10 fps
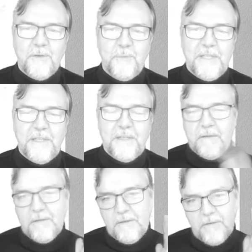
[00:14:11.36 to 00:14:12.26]
be
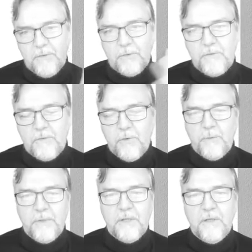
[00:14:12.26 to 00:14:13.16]

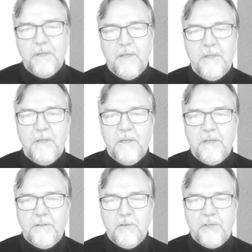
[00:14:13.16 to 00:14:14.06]
orthonormal
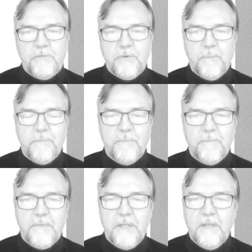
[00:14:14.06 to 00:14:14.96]
and looking from
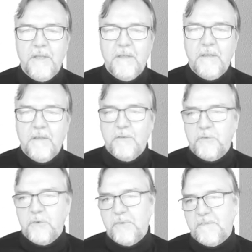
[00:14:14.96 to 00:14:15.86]

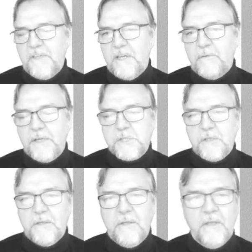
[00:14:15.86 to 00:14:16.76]
the z
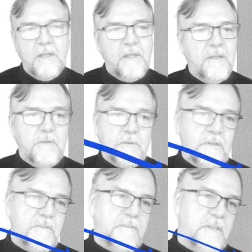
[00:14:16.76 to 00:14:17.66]
direction. So
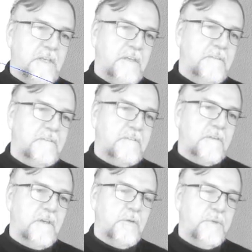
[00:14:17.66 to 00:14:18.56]
this
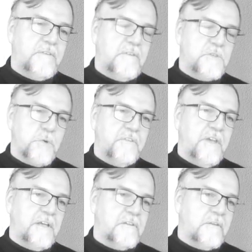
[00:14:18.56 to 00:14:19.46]
is with the joint
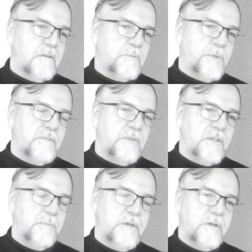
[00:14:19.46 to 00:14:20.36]
angles that I
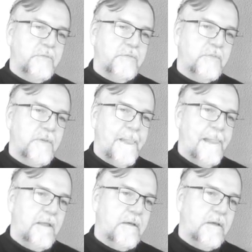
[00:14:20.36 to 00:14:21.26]
specified above,
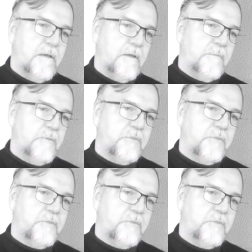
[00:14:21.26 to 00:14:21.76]
the